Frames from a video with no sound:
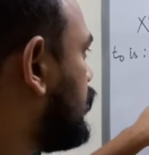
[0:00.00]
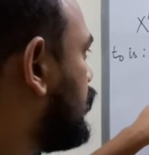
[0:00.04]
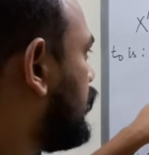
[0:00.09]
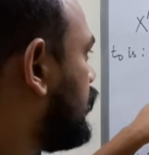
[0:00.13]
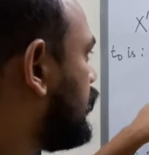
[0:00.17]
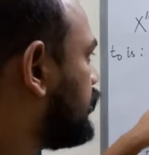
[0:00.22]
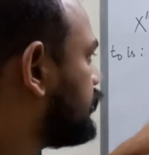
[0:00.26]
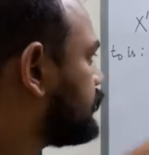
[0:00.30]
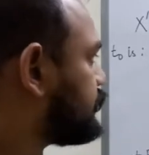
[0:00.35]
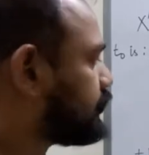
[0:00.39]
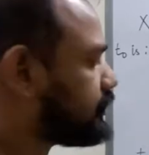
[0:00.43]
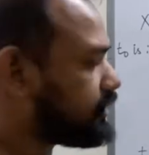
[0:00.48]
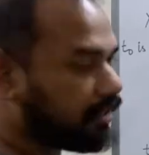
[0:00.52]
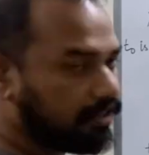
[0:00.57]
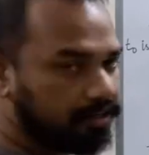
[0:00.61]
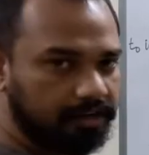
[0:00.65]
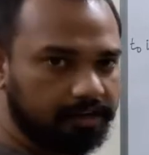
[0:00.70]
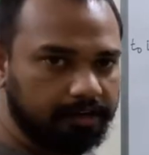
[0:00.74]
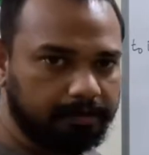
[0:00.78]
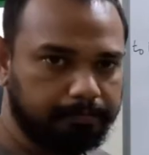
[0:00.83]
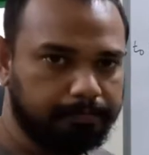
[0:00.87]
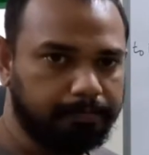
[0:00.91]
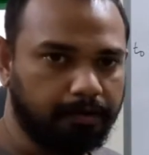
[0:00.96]
singular
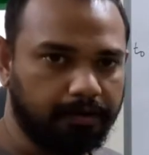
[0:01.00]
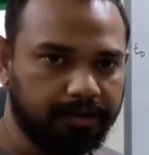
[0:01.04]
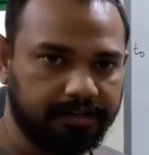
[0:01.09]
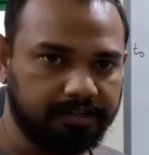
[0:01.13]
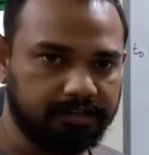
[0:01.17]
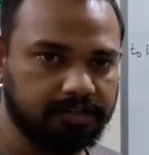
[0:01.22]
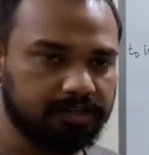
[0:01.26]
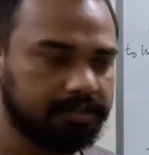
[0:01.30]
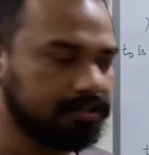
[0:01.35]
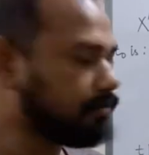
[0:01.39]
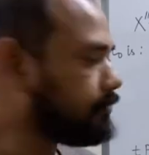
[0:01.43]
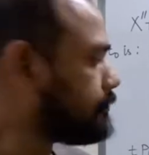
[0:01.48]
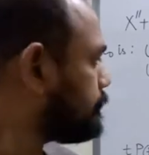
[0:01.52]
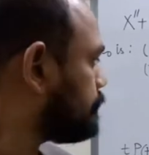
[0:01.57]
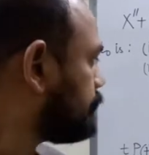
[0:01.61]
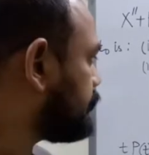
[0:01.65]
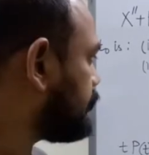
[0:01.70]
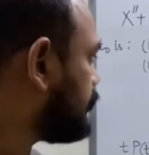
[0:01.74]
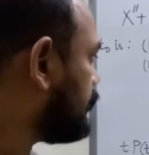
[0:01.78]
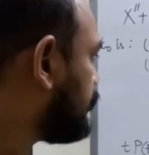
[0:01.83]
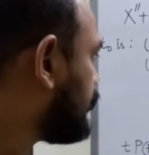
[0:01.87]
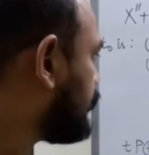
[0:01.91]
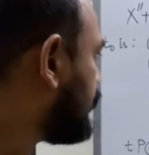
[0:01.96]
point.
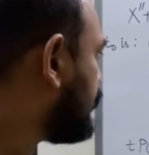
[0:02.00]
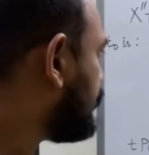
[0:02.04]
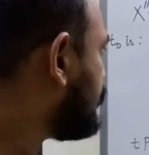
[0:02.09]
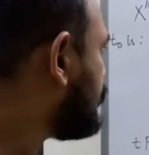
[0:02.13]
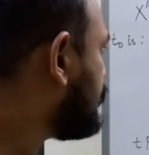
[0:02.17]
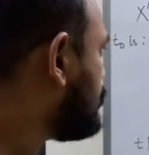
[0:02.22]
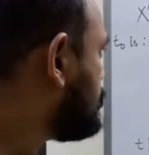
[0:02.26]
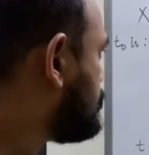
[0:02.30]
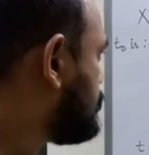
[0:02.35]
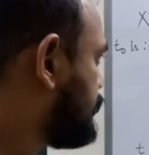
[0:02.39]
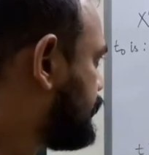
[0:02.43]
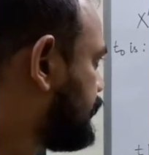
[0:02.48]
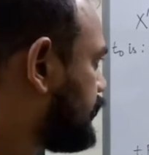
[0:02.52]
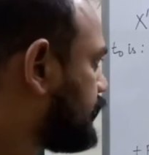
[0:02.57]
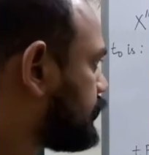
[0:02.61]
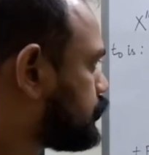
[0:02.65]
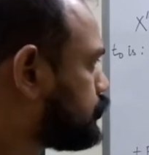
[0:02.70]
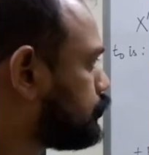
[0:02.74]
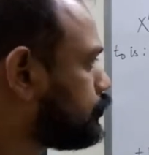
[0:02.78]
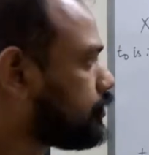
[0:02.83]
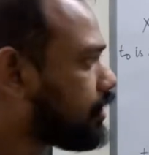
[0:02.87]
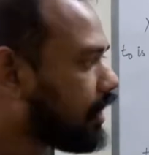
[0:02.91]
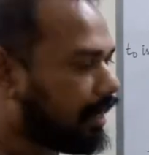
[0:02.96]
Okay, but there are two
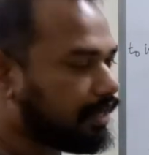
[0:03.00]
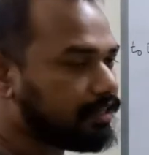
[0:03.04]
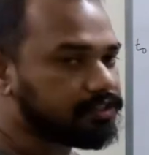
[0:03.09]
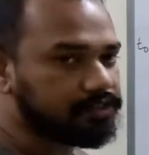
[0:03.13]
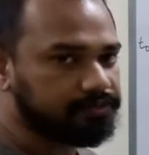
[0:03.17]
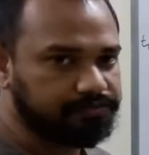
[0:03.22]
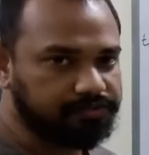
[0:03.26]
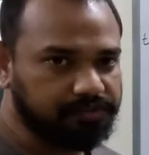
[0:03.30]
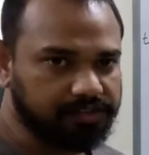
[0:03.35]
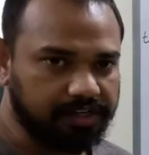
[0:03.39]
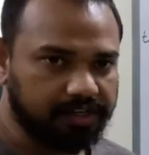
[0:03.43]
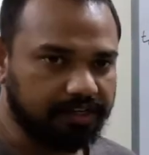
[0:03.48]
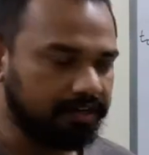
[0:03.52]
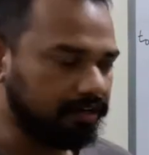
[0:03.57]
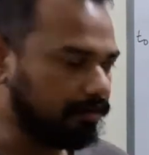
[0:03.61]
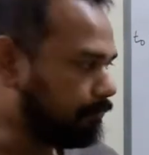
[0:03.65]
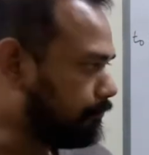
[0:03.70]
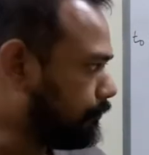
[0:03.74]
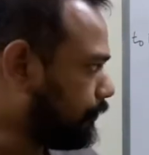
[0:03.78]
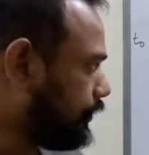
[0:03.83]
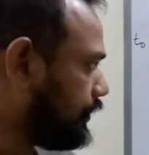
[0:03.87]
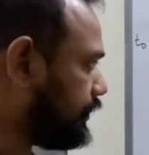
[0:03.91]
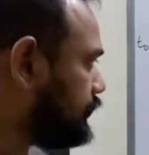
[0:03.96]
kinds of singular
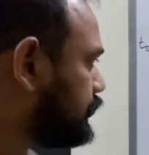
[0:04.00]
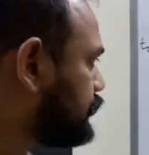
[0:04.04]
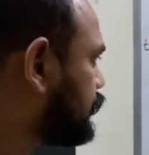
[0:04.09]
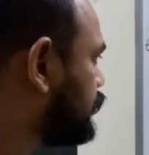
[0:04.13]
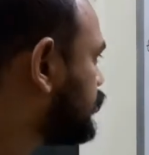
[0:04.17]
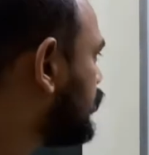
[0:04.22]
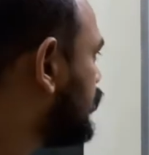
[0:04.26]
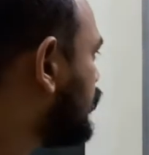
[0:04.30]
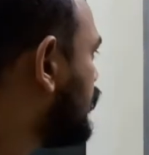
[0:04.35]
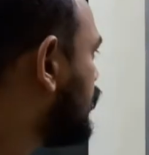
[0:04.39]
points.